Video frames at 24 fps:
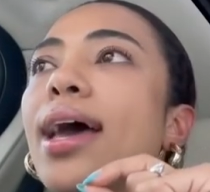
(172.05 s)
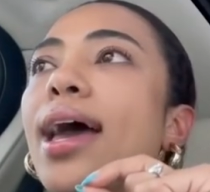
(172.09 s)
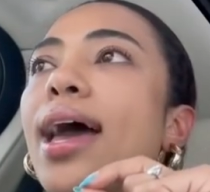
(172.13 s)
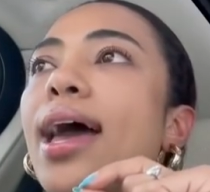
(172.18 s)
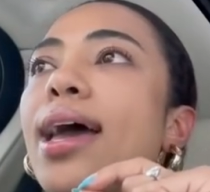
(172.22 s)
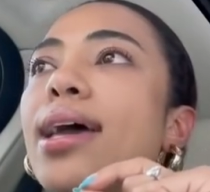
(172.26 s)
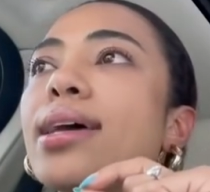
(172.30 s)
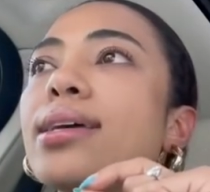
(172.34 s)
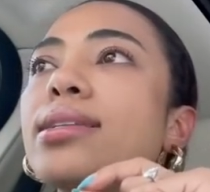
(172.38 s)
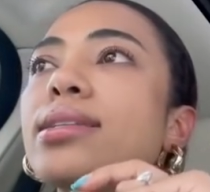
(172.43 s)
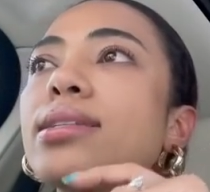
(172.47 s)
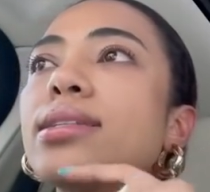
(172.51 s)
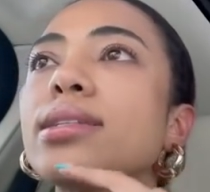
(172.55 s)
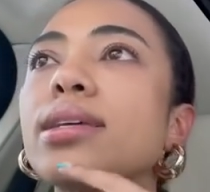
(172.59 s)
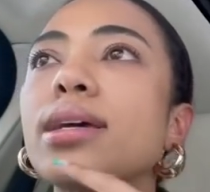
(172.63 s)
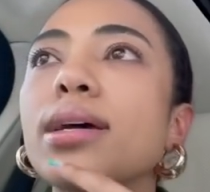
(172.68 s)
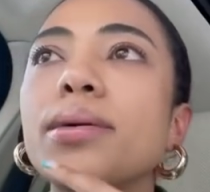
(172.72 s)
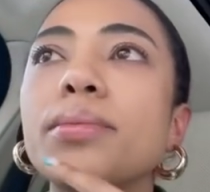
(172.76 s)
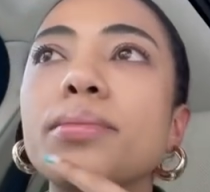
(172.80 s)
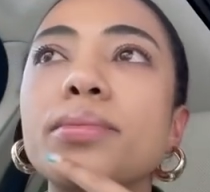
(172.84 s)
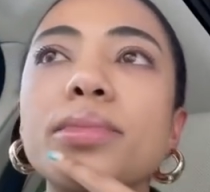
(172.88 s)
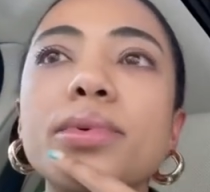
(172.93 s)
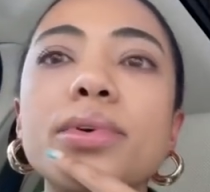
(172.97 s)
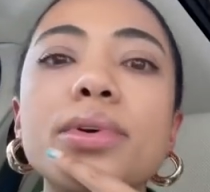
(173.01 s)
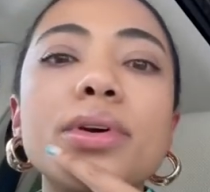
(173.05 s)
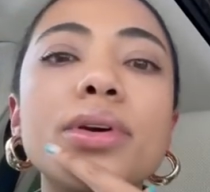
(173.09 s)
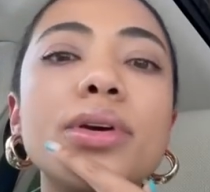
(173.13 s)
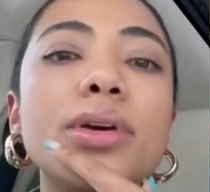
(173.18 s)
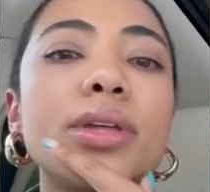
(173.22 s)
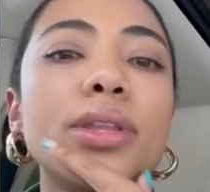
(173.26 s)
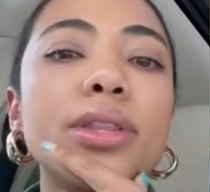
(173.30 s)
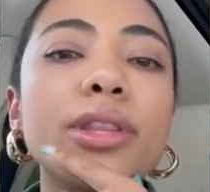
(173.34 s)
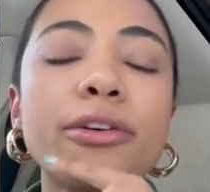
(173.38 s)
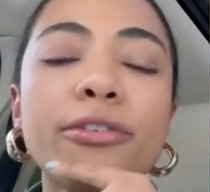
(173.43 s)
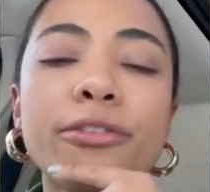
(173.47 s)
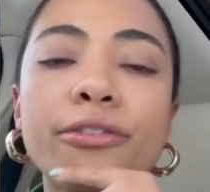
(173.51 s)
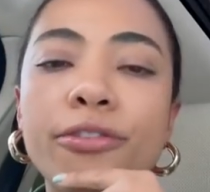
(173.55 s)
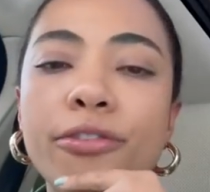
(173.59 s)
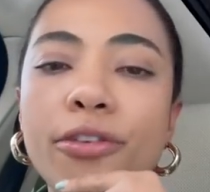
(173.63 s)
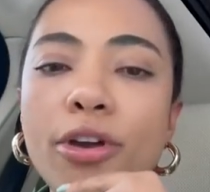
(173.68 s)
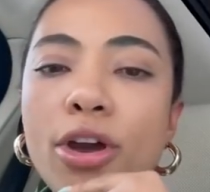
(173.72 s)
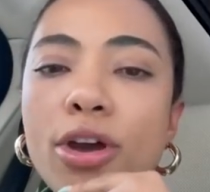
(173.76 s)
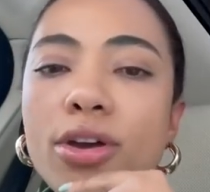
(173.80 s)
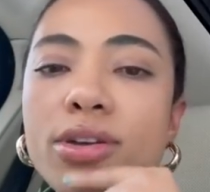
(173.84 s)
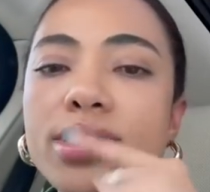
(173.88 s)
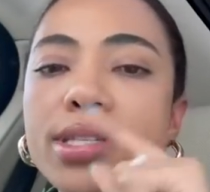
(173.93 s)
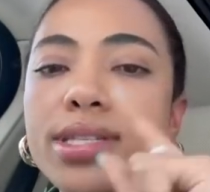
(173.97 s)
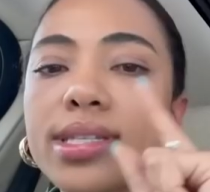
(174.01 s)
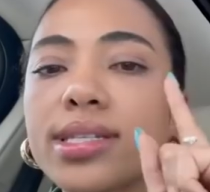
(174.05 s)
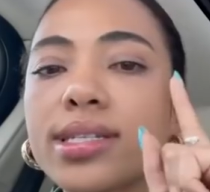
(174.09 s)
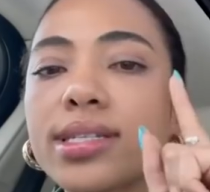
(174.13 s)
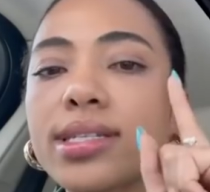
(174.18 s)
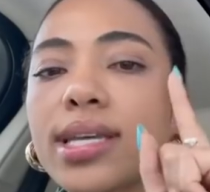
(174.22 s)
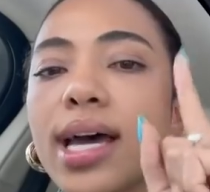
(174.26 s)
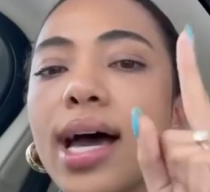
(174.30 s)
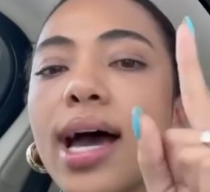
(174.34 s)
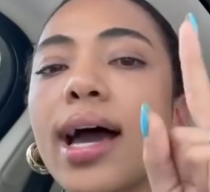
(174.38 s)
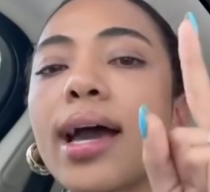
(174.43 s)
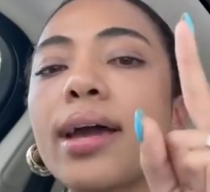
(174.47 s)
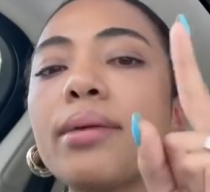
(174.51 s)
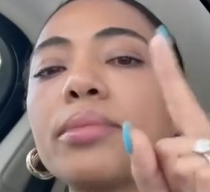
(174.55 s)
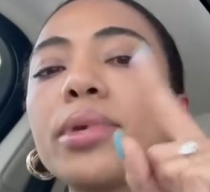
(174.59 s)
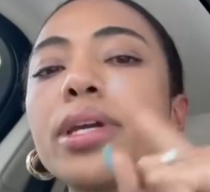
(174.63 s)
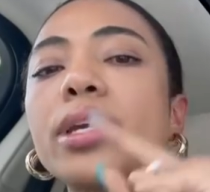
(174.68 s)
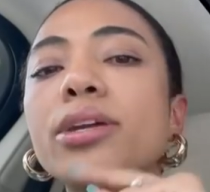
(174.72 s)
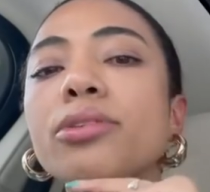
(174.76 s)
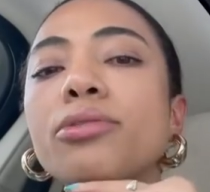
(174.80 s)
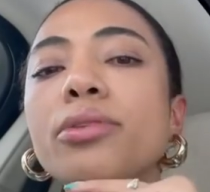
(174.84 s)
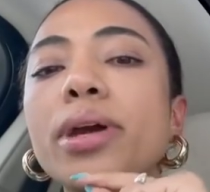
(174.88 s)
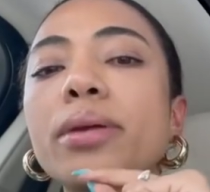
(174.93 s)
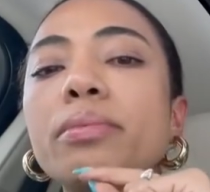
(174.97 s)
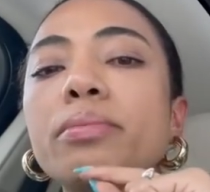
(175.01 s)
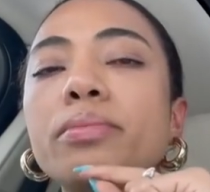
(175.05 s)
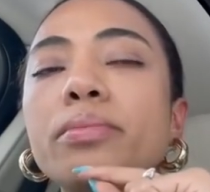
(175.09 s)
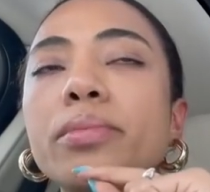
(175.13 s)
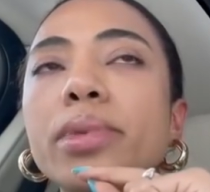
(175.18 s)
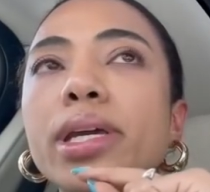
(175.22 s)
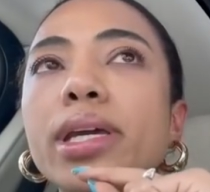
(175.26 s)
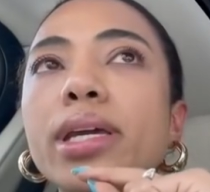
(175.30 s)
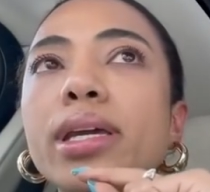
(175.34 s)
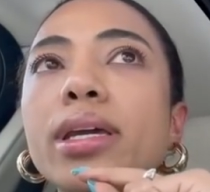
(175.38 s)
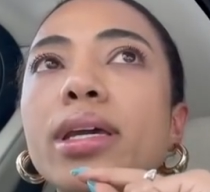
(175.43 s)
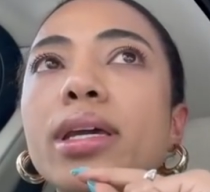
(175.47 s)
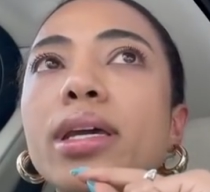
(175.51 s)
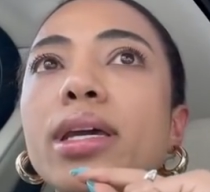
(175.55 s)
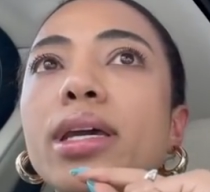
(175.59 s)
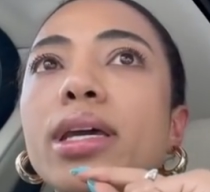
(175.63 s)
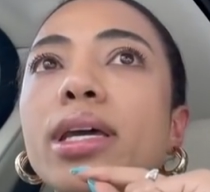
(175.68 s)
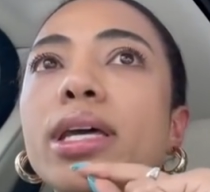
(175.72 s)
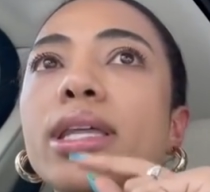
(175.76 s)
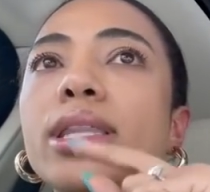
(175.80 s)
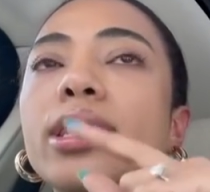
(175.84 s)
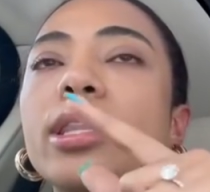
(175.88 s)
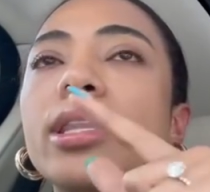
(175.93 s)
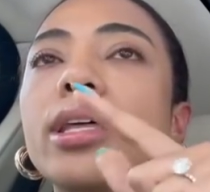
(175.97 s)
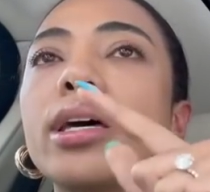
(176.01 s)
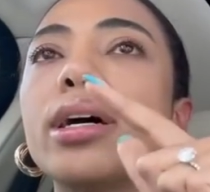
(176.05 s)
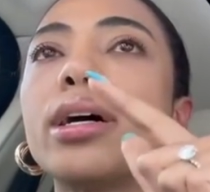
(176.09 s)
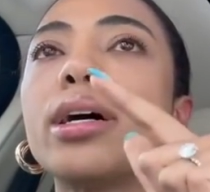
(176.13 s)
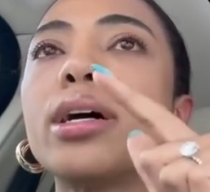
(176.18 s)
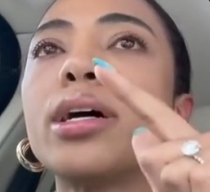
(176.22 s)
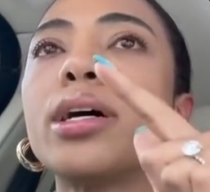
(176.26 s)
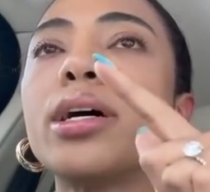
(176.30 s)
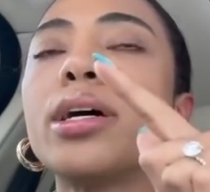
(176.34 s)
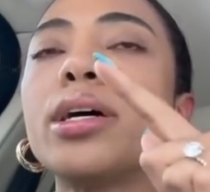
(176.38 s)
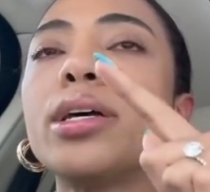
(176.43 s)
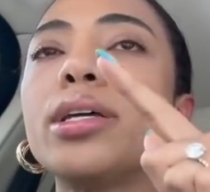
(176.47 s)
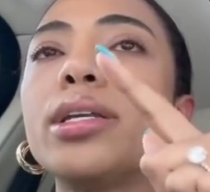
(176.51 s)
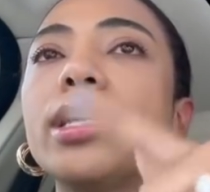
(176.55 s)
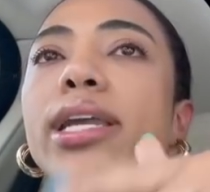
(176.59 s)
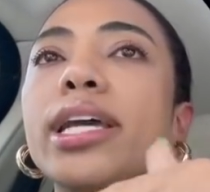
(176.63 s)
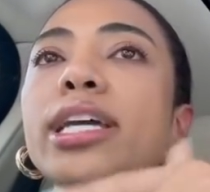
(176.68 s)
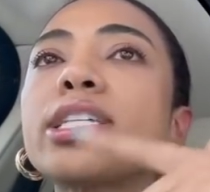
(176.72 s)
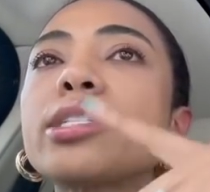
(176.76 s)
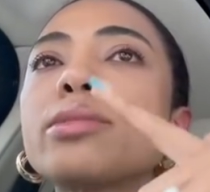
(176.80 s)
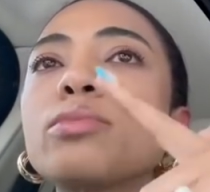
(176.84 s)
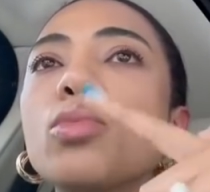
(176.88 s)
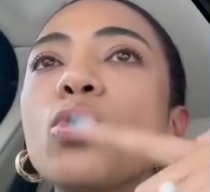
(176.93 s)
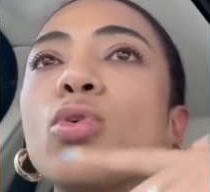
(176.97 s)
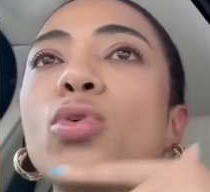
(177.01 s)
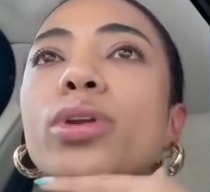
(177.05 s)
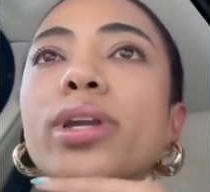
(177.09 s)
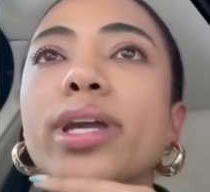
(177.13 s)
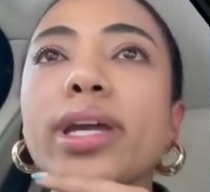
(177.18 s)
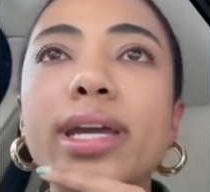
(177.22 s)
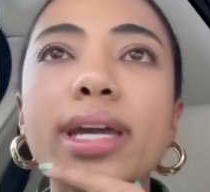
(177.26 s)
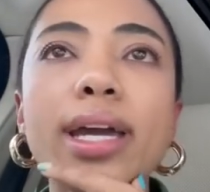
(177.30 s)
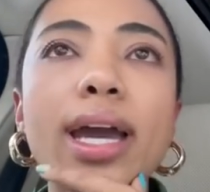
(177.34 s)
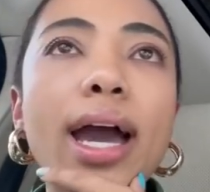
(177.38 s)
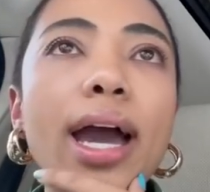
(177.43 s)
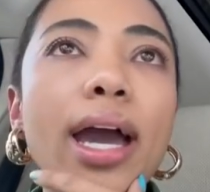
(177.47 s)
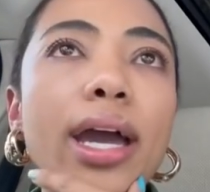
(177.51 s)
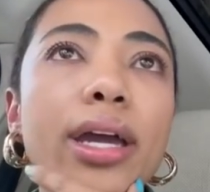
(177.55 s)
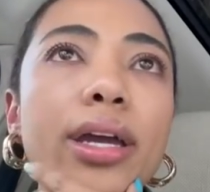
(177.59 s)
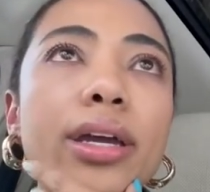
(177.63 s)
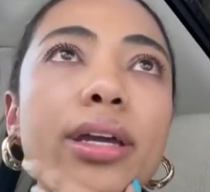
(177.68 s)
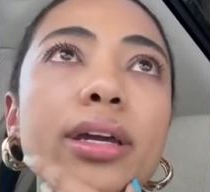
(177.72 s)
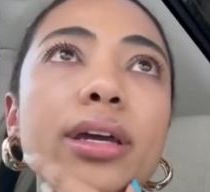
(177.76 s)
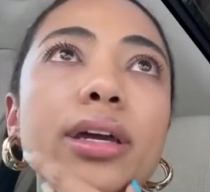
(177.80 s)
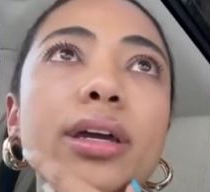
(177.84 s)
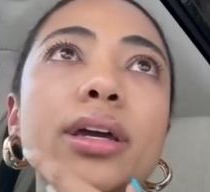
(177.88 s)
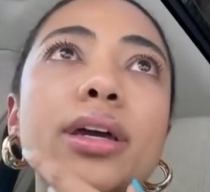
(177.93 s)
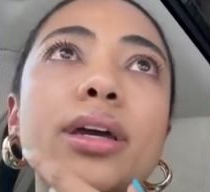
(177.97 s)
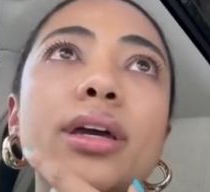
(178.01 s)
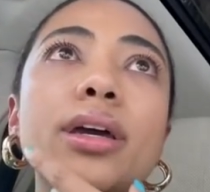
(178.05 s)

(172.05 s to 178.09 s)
And the first time he raped me, the next morning, I